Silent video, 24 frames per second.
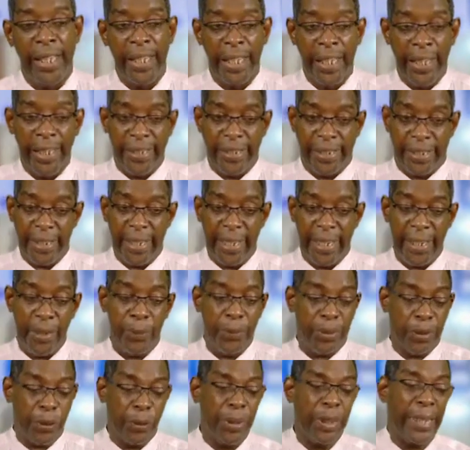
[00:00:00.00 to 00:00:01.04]
He said he
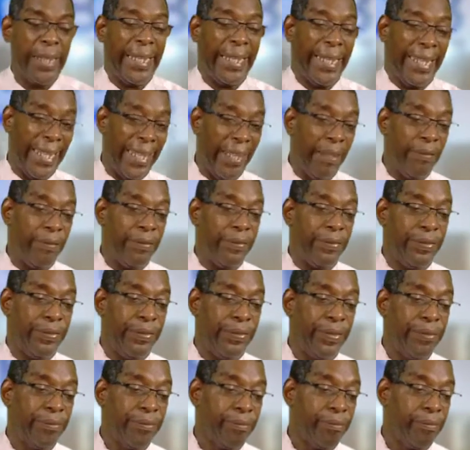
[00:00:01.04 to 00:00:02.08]
was going to give